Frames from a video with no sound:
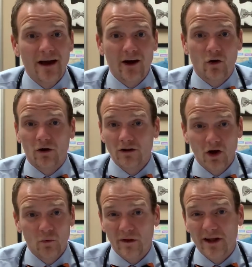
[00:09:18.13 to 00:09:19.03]
or
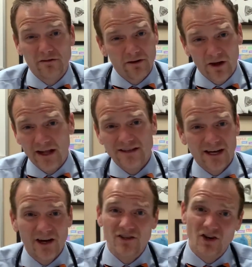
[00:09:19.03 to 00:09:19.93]
alone where they can fall
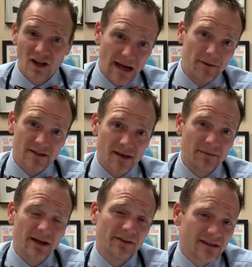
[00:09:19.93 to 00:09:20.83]
downstairs or climb on
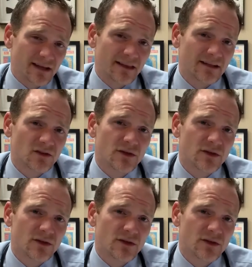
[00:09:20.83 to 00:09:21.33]
something and things like that.